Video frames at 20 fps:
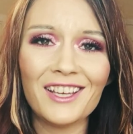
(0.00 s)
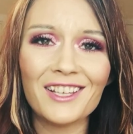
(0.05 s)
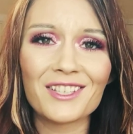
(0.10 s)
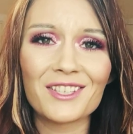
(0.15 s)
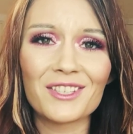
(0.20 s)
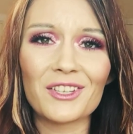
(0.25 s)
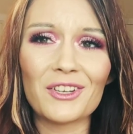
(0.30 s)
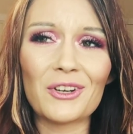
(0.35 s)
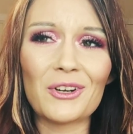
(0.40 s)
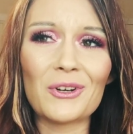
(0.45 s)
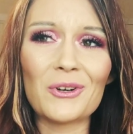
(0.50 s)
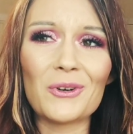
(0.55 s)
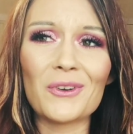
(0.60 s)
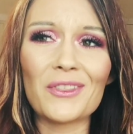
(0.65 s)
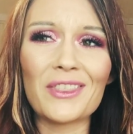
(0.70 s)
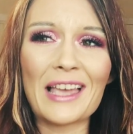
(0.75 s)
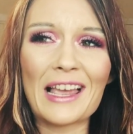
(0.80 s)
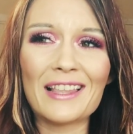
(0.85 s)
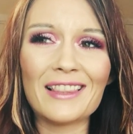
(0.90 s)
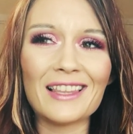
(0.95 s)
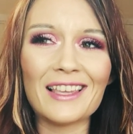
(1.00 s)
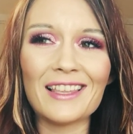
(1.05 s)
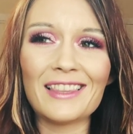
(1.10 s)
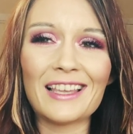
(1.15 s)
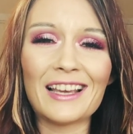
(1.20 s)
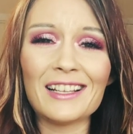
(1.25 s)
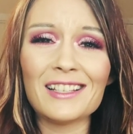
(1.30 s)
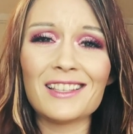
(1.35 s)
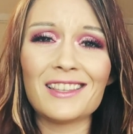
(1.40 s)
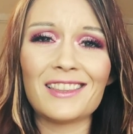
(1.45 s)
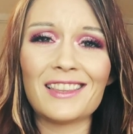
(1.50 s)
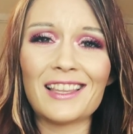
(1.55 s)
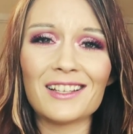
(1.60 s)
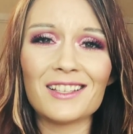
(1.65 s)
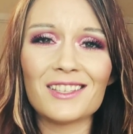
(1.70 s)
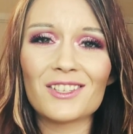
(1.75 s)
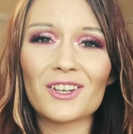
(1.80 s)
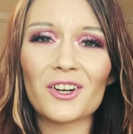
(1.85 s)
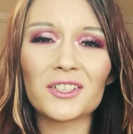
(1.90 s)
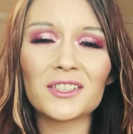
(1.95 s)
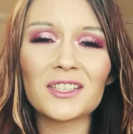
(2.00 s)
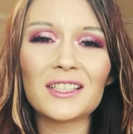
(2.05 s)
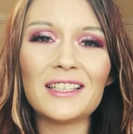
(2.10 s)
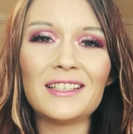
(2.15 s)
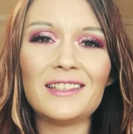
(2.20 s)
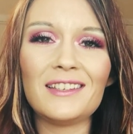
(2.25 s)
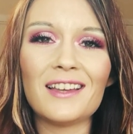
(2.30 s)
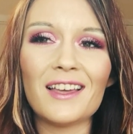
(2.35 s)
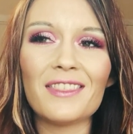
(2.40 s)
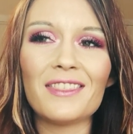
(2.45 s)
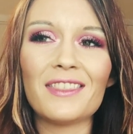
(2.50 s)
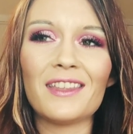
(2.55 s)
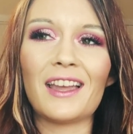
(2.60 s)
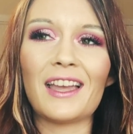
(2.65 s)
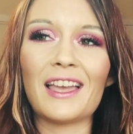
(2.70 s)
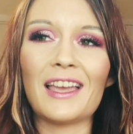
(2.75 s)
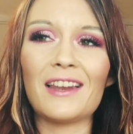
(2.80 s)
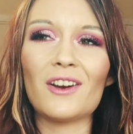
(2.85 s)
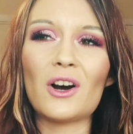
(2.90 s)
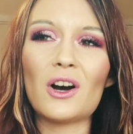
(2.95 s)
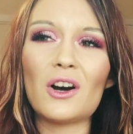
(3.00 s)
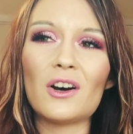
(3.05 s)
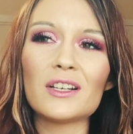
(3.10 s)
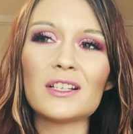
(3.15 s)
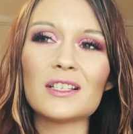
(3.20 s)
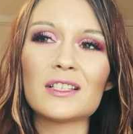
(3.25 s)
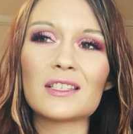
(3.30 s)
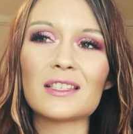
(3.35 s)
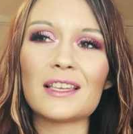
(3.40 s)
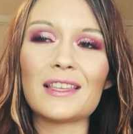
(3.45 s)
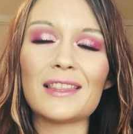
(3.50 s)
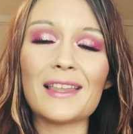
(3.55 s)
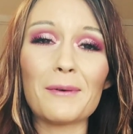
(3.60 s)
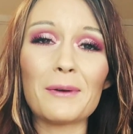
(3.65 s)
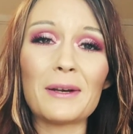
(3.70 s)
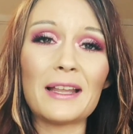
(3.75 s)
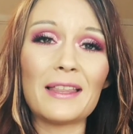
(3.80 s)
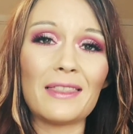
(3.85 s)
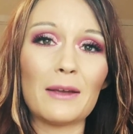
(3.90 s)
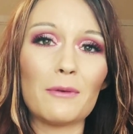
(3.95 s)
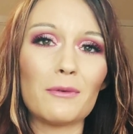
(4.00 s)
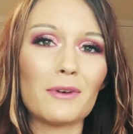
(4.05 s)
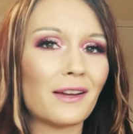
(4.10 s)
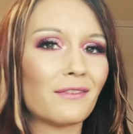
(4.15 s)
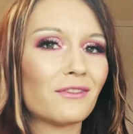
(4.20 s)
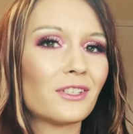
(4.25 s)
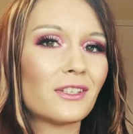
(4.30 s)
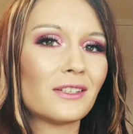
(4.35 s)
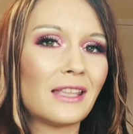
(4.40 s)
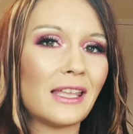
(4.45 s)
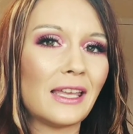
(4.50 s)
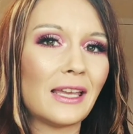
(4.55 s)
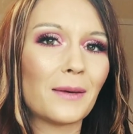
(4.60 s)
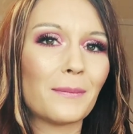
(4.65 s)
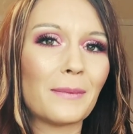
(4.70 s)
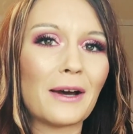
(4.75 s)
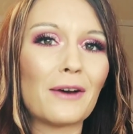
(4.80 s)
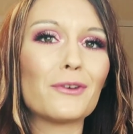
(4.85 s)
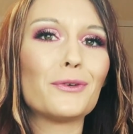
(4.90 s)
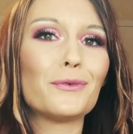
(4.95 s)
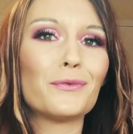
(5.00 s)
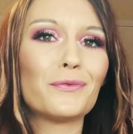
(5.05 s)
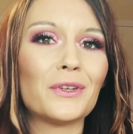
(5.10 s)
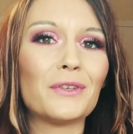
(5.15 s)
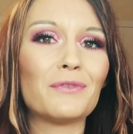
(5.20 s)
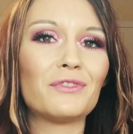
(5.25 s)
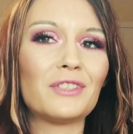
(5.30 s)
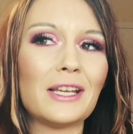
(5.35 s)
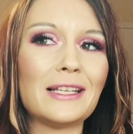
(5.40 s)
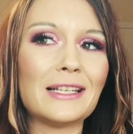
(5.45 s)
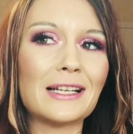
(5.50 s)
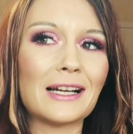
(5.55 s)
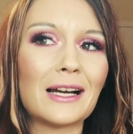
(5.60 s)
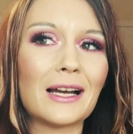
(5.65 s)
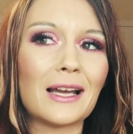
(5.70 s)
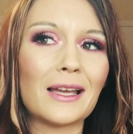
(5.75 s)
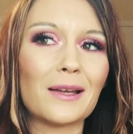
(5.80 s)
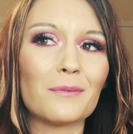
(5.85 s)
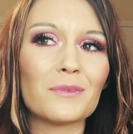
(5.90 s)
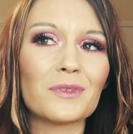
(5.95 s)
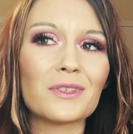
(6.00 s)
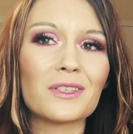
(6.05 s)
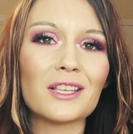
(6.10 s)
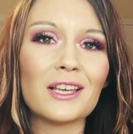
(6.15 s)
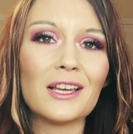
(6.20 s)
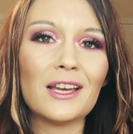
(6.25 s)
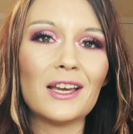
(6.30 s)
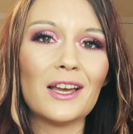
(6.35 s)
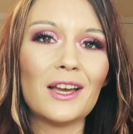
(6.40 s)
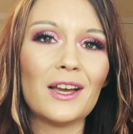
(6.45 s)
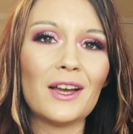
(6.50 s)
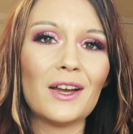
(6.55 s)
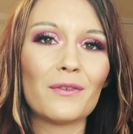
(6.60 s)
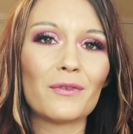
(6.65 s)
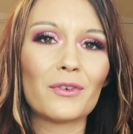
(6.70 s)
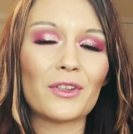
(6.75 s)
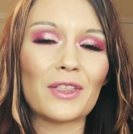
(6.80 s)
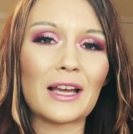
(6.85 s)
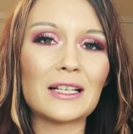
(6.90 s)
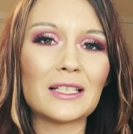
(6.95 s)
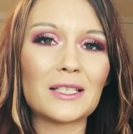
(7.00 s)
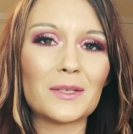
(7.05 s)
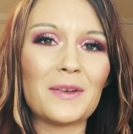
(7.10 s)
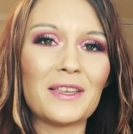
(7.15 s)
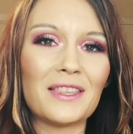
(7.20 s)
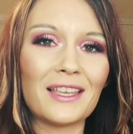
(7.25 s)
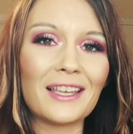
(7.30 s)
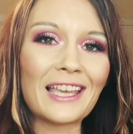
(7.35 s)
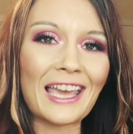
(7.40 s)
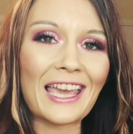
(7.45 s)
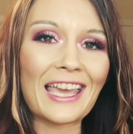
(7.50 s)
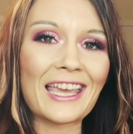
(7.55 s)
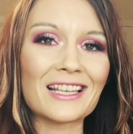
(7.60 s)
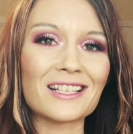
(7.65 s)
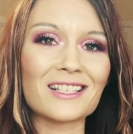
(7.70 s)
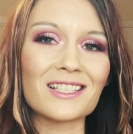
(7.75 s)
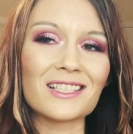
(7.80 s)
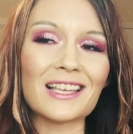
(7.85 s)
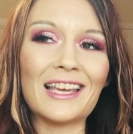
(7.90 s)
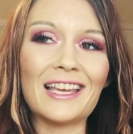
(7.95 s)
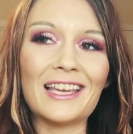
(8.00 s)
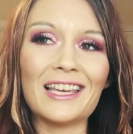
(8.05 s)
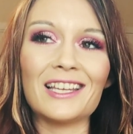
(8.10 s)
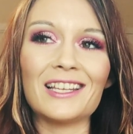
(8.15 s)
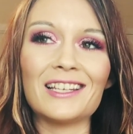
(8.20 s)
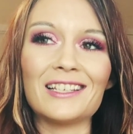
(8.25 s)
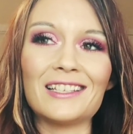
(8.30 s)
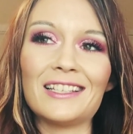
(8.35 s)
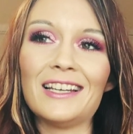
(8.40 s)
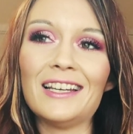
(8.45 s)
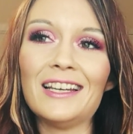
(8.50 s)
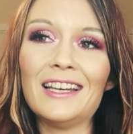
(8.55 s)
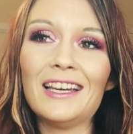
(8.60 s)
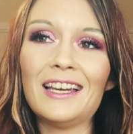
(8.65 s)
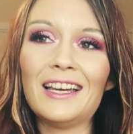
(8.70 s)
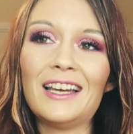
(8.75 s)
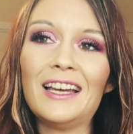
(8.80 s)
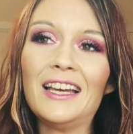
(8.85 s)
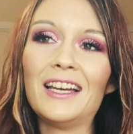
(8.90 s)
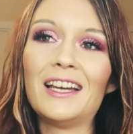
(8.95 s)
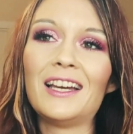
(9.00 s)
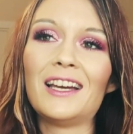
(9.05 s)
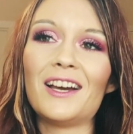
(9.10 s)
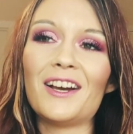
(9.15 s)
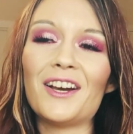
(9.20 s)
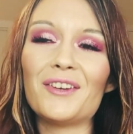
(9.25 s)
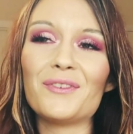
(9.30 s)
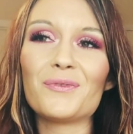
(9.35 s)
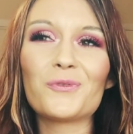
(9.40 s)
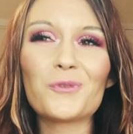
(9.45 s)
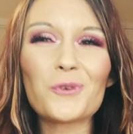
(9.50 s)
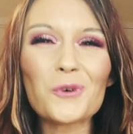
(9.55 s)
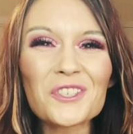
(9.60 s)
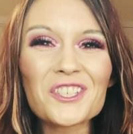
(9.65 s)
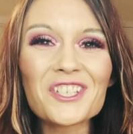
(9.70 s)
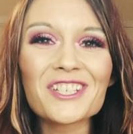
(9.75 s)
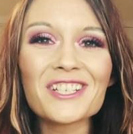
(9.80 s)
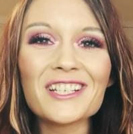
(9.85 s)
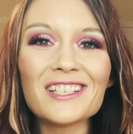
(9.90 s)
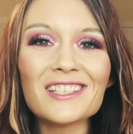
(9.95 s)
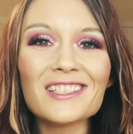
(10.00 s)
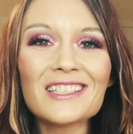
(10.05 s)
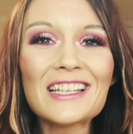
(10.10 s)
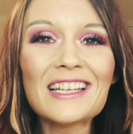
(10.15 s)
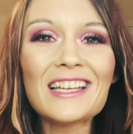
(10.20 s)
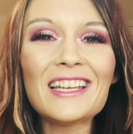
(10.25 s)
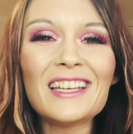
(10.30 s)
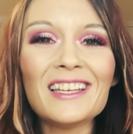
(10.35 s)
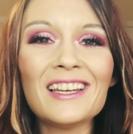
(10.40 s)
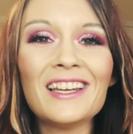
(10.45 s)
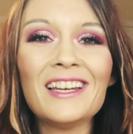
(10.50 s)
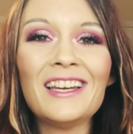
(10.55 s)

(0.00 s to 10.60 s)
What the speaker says: So that's hardly nothing. And honestly, they would have to think about you 50 times for that to be the case. And unfortunately,